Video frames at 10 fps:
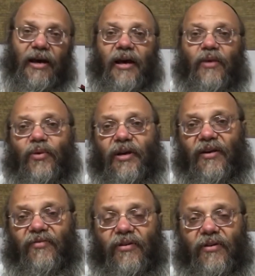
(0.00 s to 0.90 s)
And
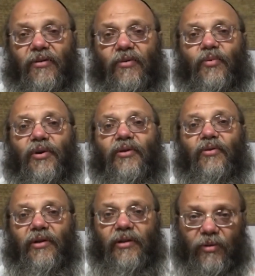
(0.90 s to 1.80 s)
whenever we are
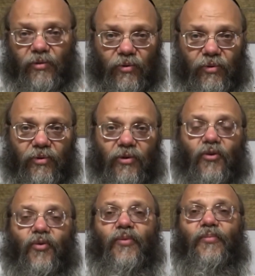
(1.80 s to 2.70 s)
doing tikkun
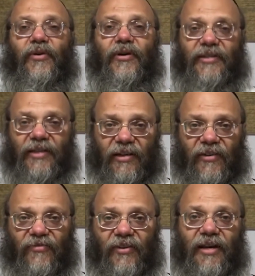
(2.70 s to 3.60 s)
or we bring
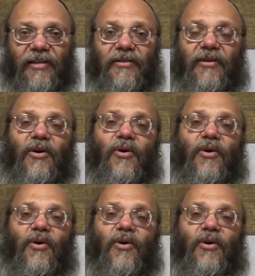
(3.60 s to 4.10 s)
sacrifice,